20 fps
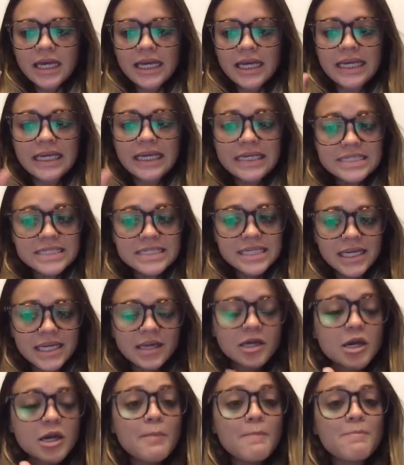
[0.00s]
easy,
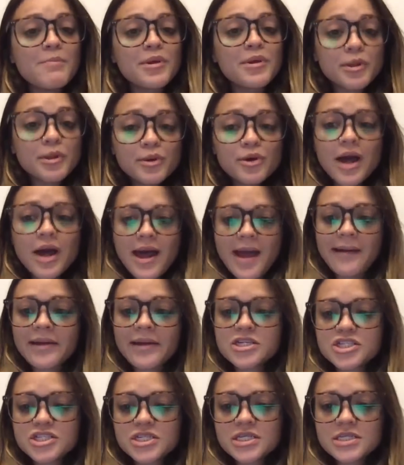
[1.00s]
committable
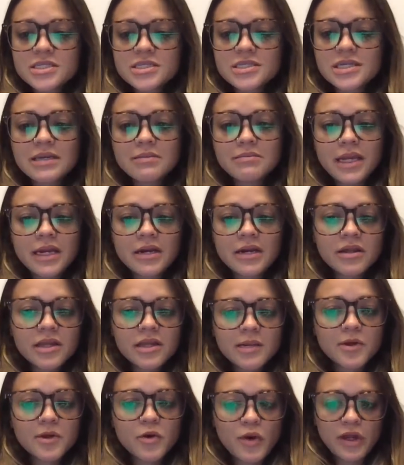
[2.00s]
actions and marry
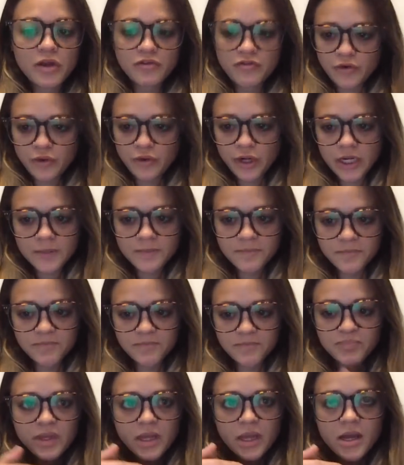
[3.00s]
them going forward.
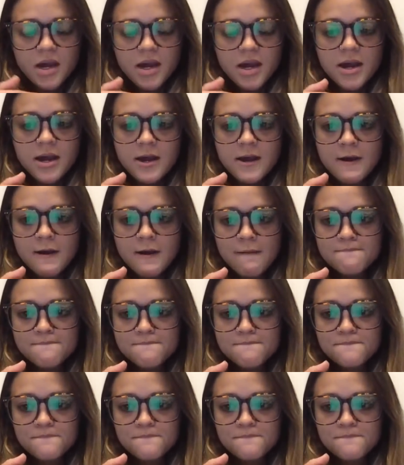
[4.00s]
Um,